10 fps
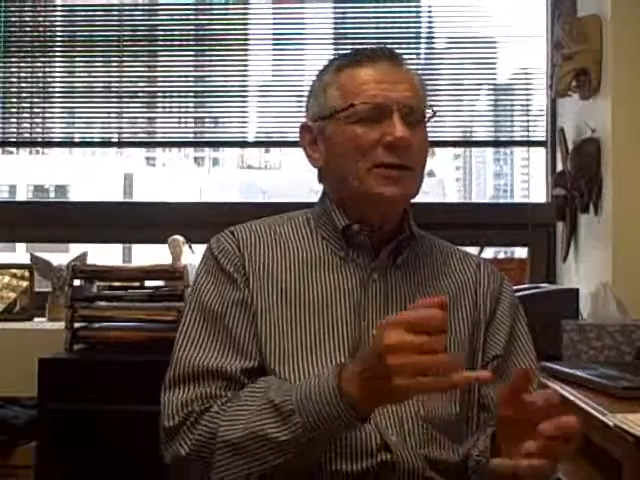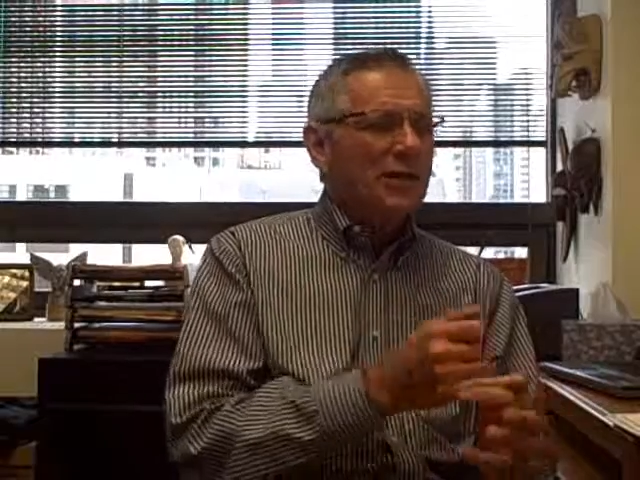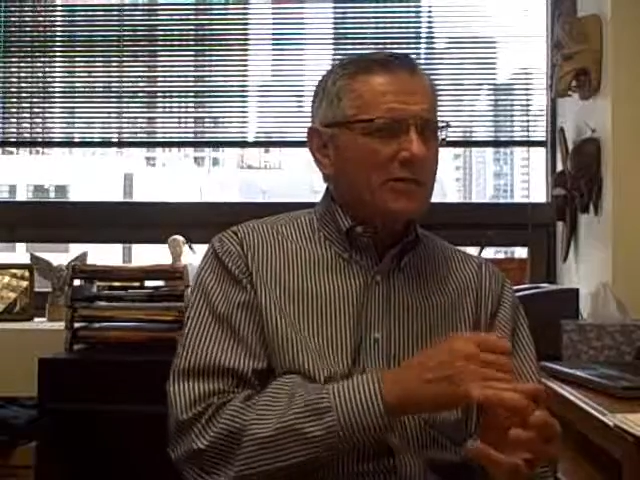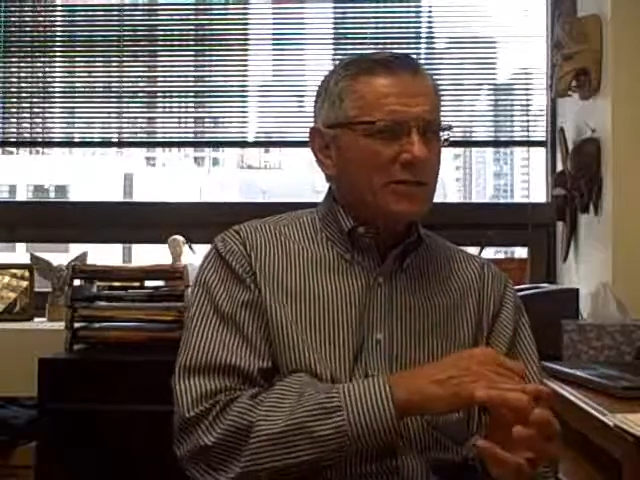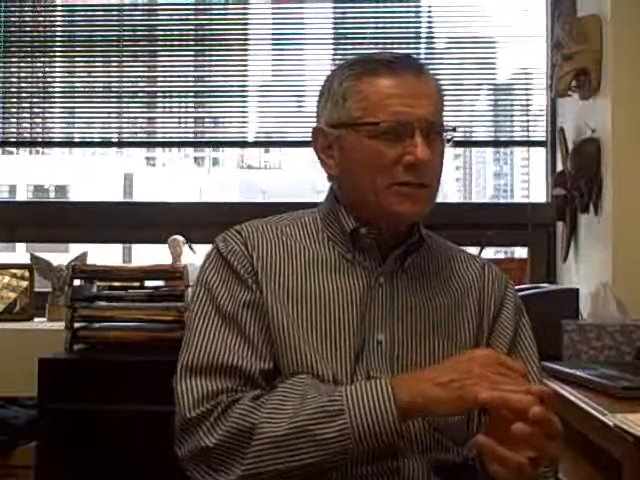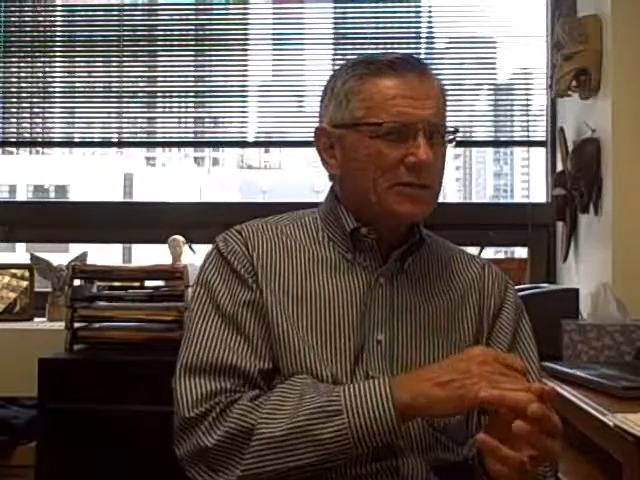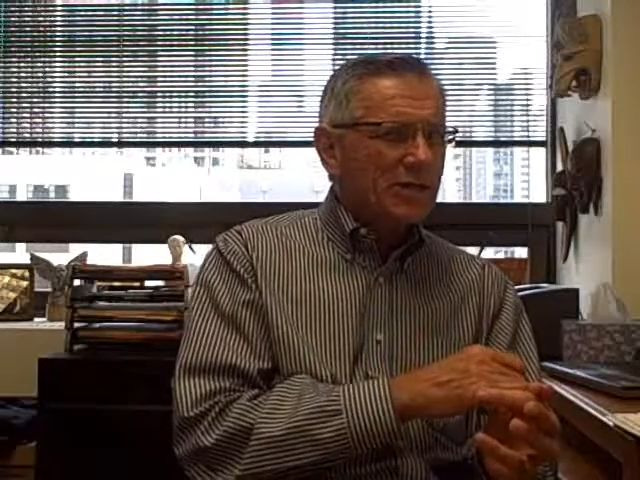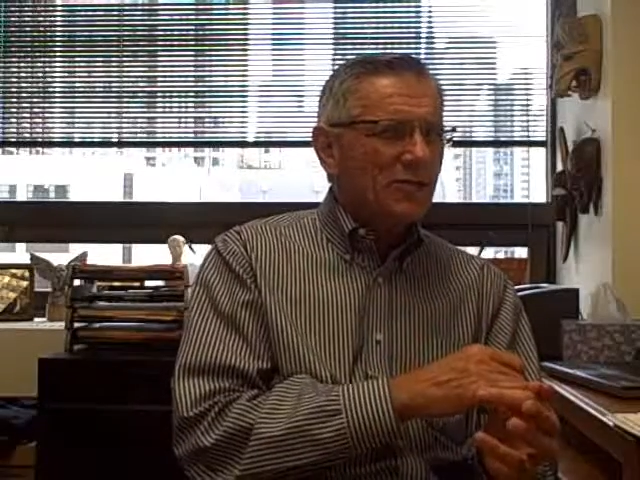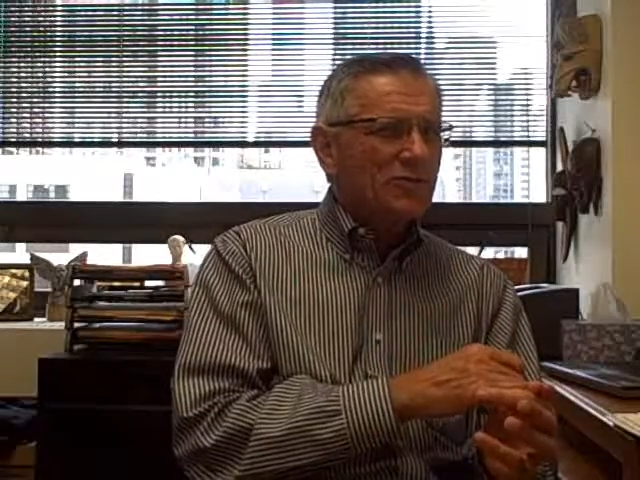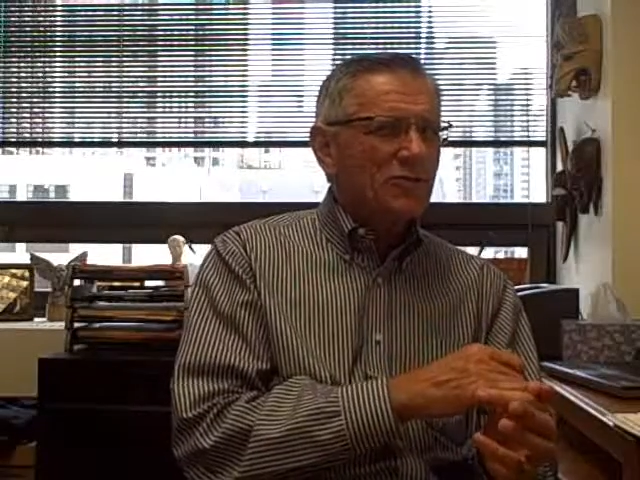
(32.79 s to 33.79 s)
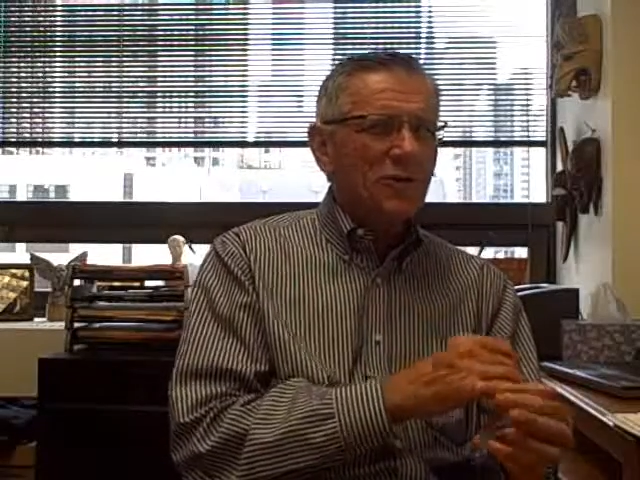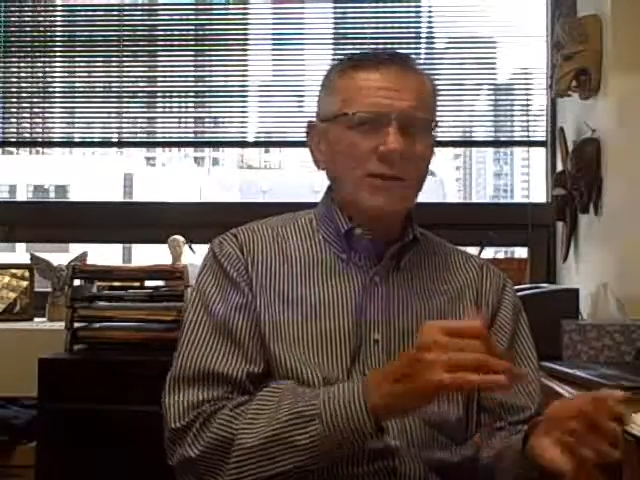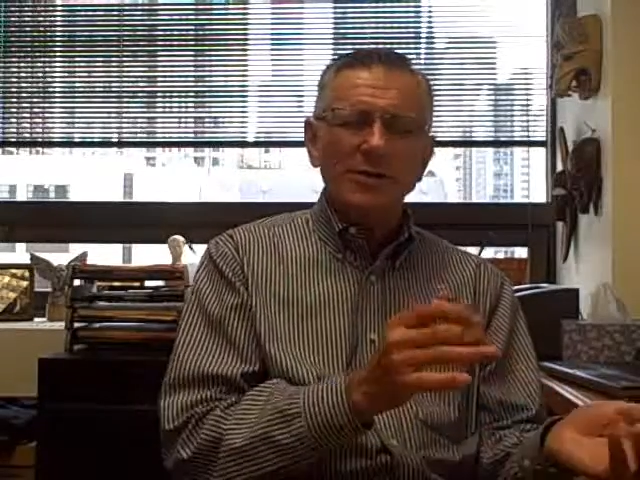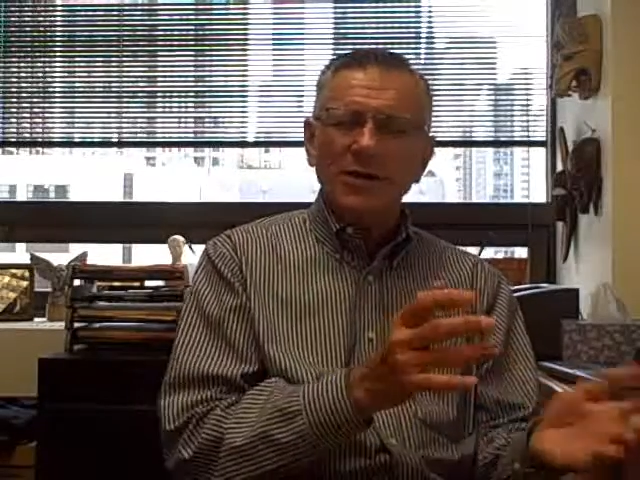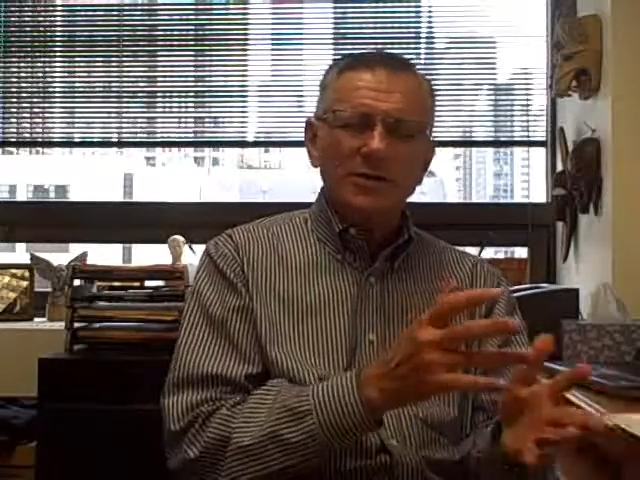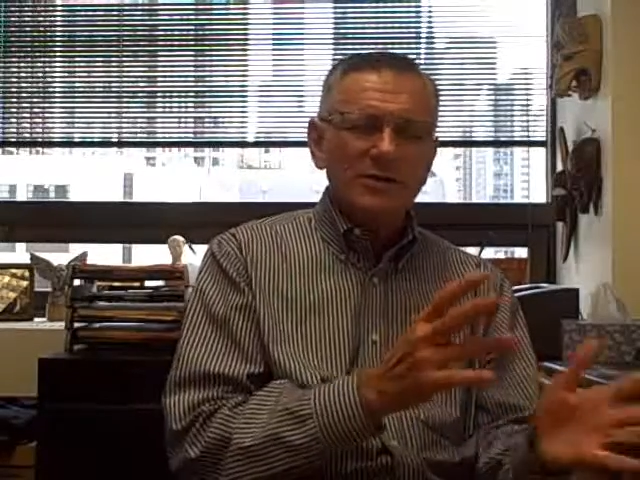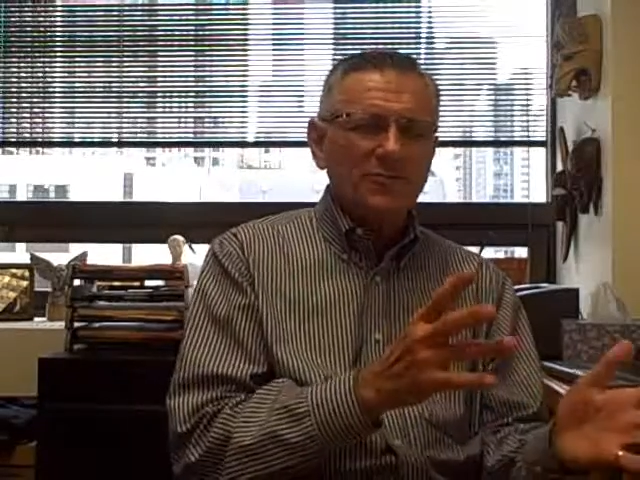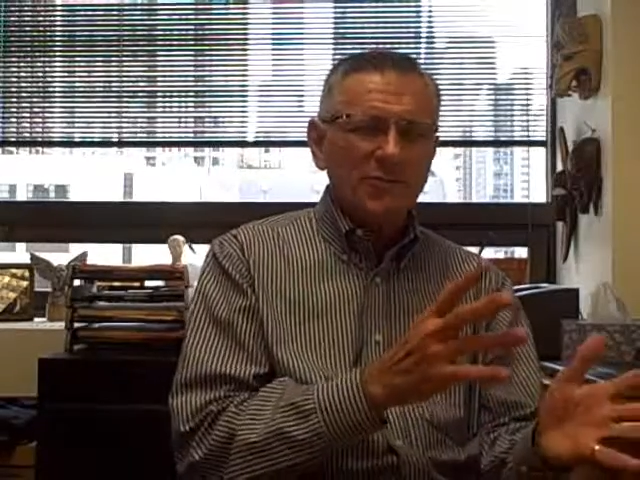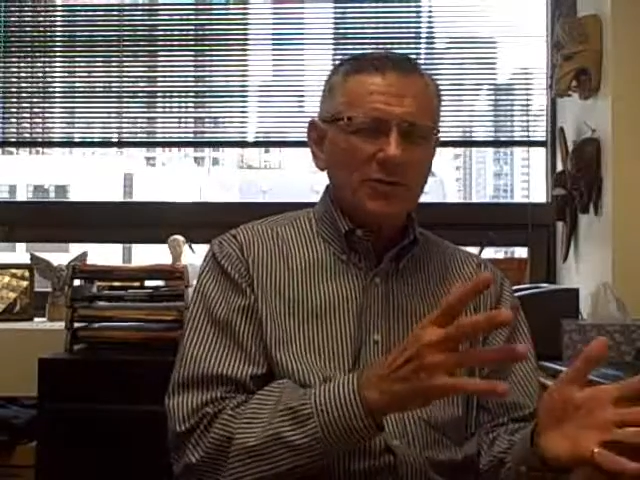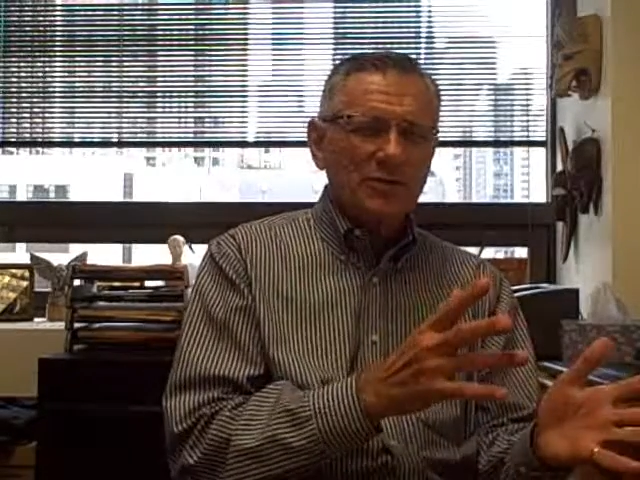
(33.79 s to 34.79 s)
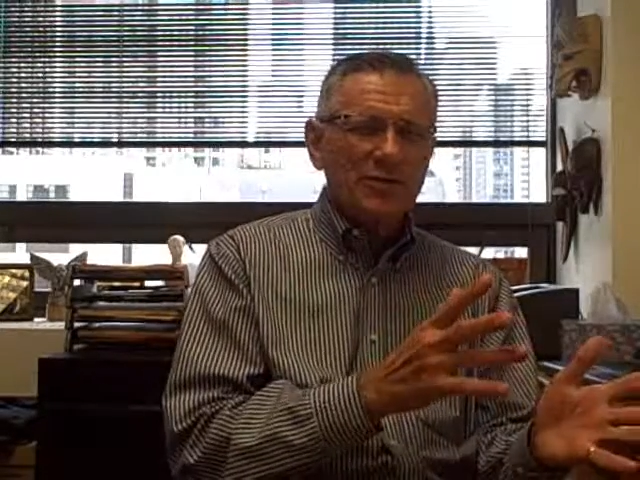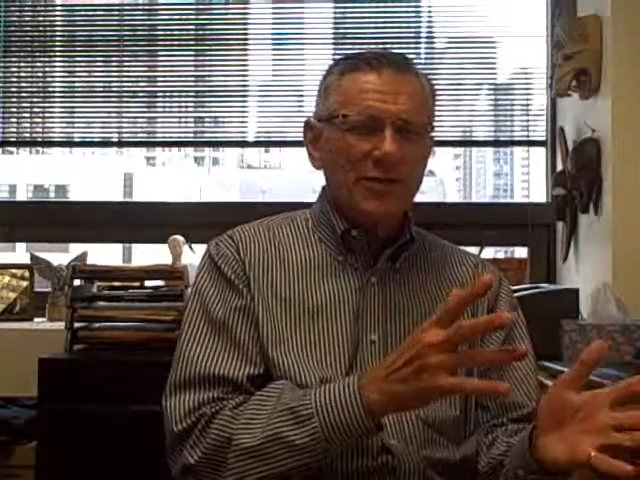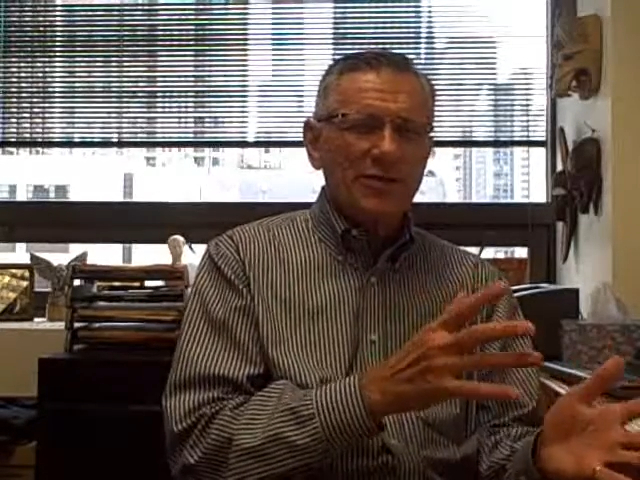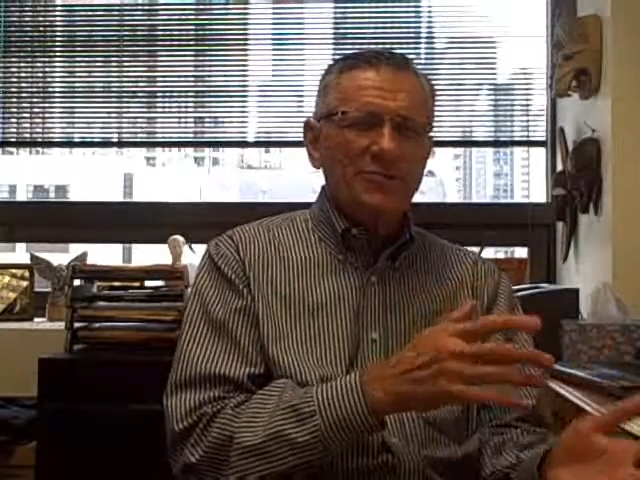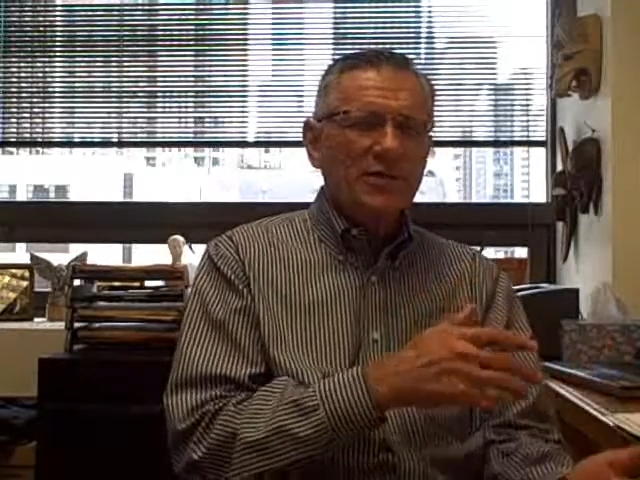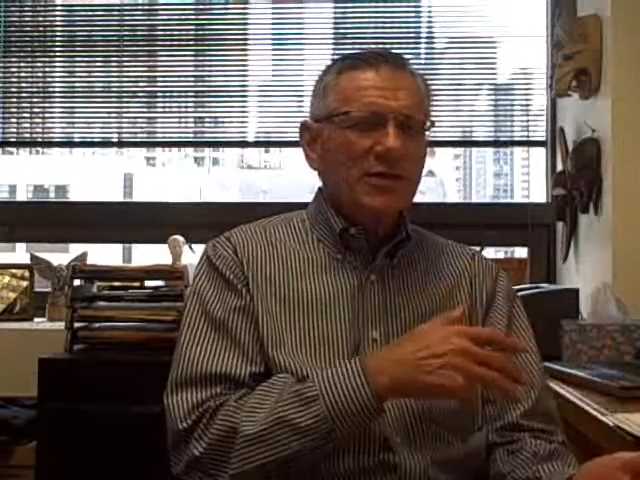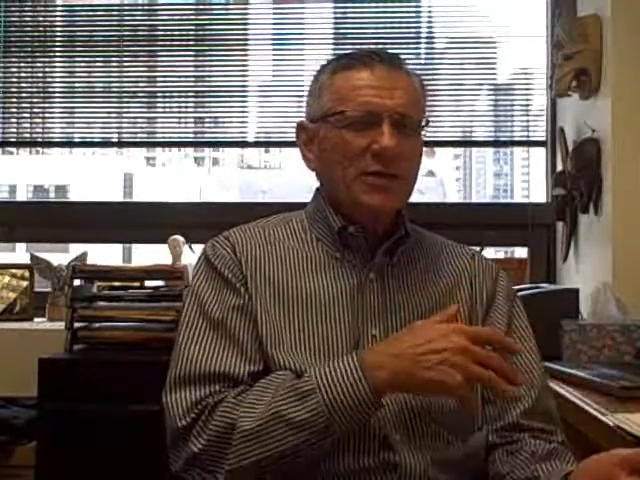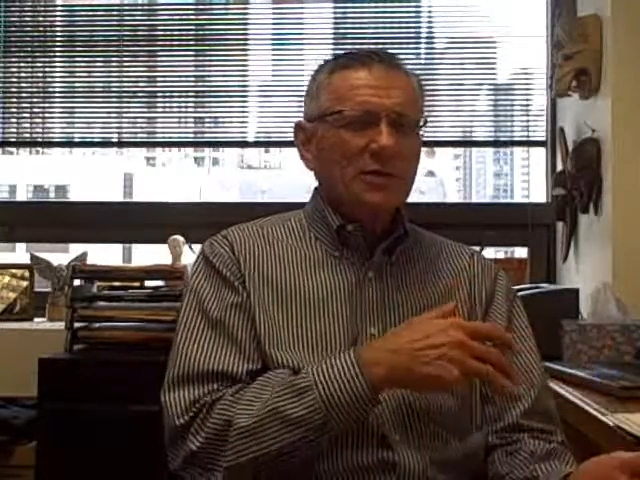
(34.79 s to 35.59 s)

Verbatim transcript: Yes, he is self taught. Yes, he freed the slaves.